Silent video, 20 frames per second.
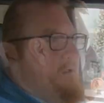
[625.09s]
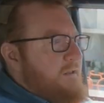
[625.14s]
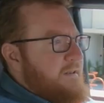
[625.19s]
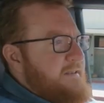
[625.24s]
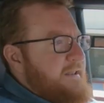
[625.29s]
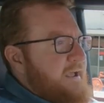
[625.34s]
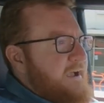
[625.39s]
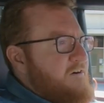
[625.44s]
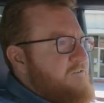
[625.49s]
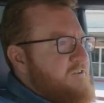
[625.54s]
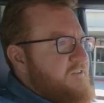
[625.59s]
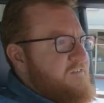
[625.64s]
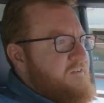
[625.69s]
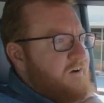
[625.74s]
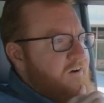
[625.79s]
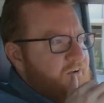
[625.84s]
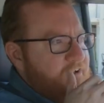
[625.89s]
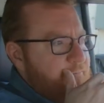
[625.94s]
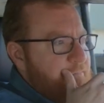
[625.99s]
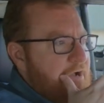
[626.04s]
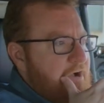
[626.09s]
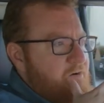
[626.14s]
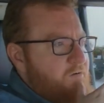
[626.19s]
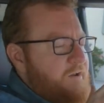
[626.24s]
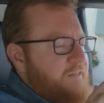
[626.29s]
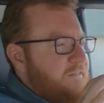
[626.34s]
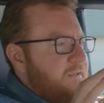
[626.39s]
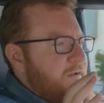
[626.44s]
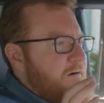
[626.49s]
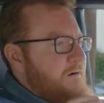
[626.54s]
Now to talk about
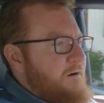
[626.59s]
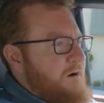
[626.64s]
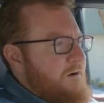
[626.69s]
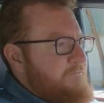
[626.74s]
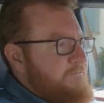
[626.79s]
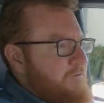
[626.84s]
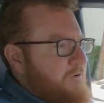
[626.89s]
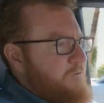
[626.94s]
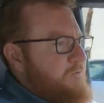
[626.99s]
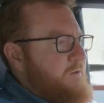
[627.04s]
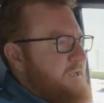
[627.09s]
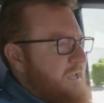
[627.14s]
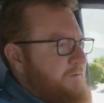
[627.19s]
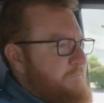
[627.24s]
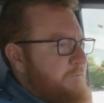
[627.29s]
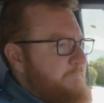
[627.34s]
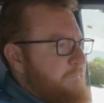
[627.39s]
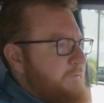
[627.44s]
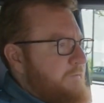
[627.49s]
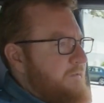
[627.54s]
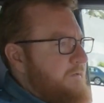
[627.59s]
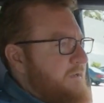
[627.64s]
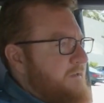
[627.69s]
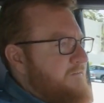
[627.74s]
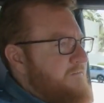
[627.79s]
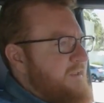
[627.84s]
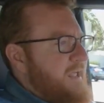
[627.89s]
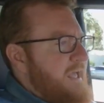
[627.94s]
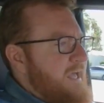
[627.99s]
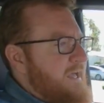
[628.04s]
the off-road
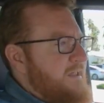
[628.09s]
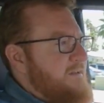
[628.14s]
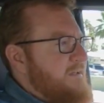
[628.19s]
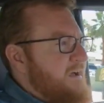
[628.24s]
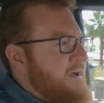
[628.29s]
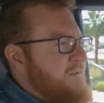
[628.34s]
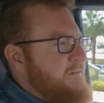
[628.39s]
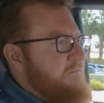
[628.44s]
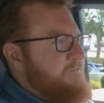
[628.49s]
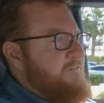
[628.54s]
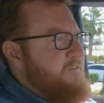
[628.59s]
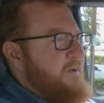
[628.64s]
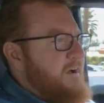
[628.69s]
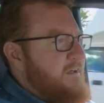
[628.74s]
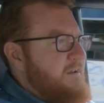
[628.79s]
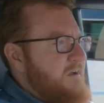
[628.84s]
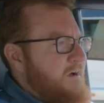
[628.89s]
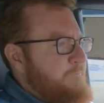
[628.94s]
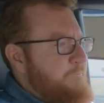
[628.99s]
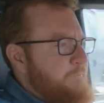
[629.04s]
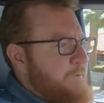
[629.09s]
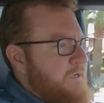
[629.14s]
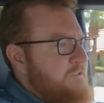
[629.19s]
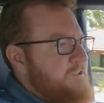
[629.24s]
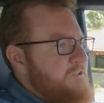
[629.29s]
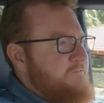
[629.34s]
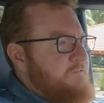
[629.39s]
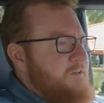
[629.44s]
capabilities. And I have done a bunch of